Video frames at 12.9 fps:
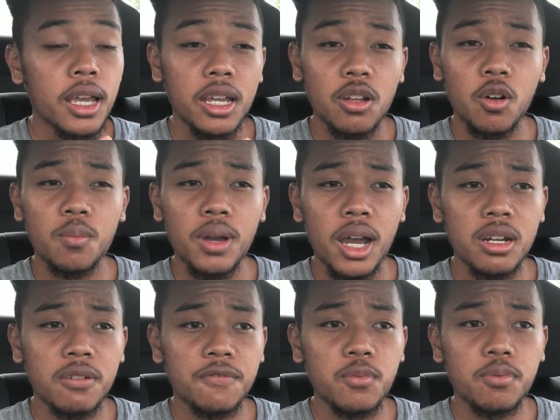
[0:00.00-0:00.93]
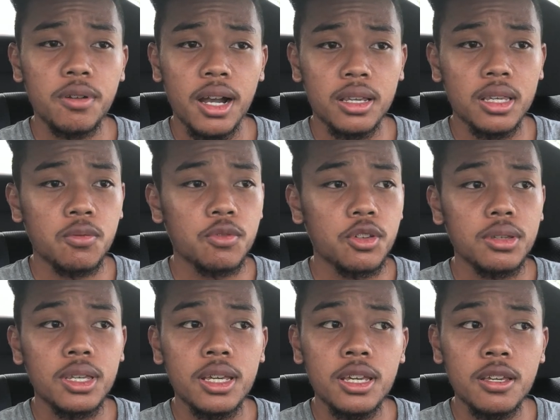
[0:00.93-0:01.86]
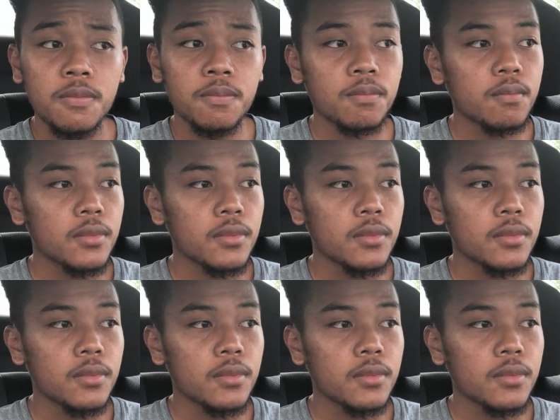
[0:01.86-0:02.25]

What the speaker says: It don't matter if you practice with your team.